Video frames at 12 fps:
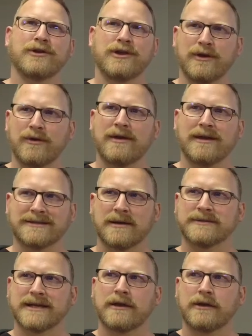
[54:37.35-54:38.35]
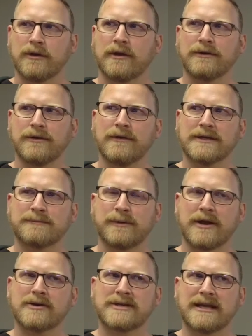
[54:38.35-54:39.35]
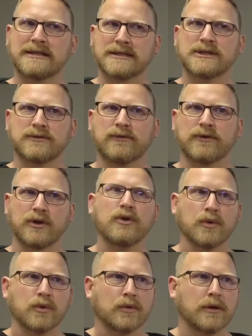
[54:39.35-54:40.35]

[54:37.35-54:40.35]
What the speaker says: it's almost like, you can do this, but understand this is for you.